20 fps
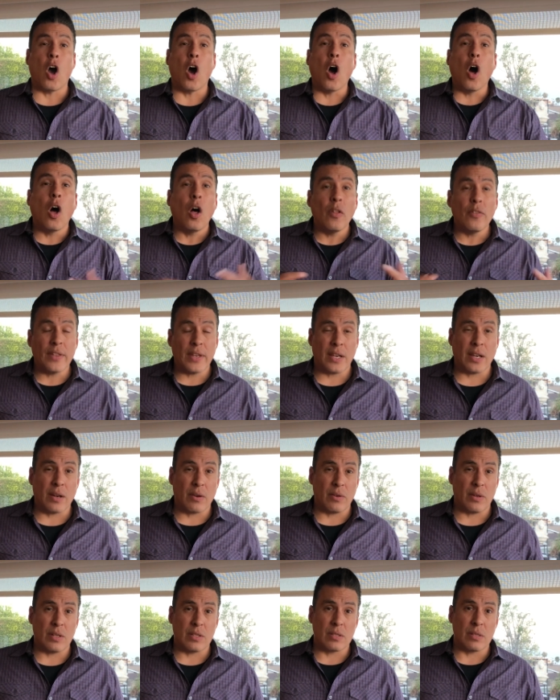all the
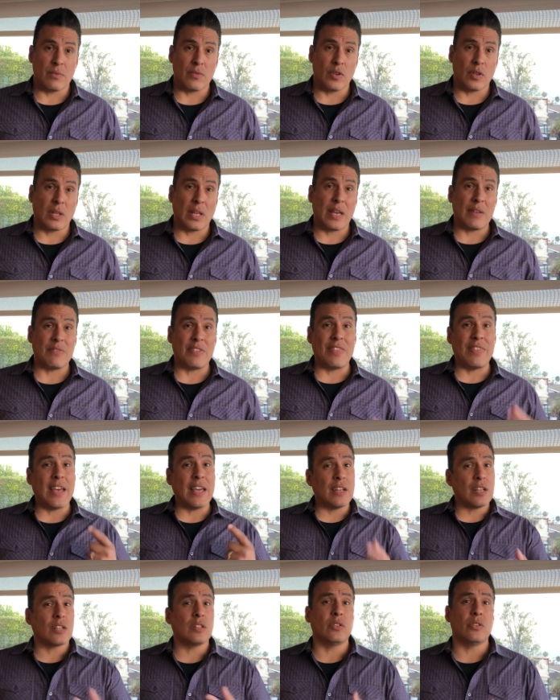areas of your life, and
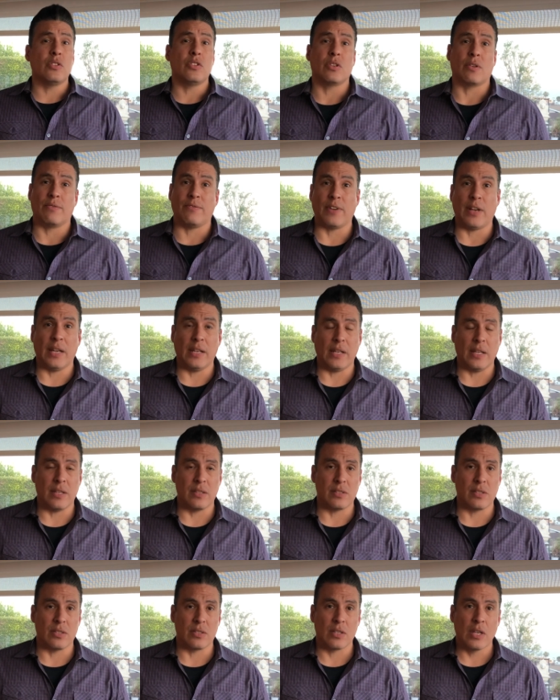that includes your
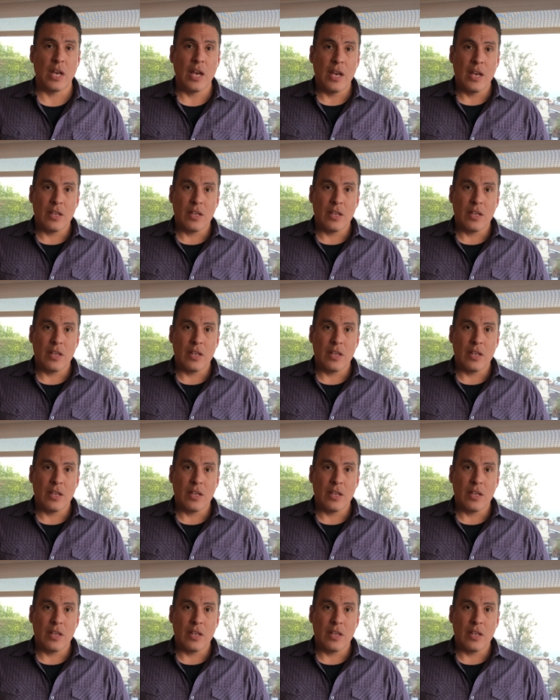finances.